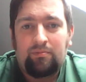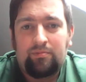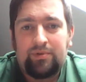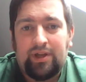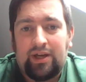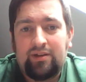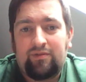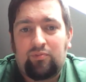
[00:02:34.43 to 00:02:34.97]

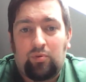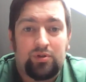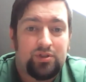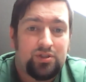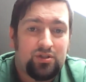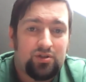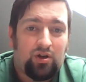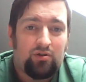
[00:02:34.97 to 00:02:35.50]
Dave wants
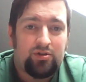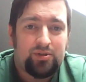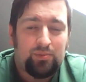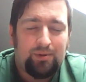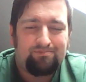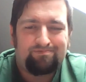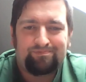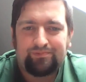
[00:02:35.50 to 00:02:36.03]
Cesaro to
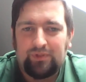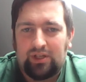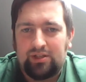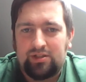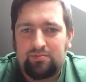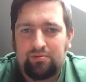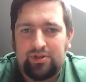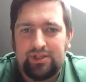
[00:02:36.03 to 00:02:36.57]
win, then
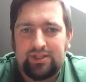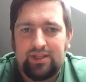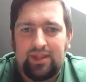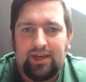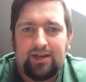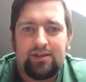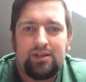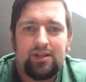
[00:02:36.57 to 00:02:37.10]
he's predicting
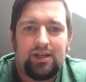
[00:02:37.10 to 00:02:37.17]
that,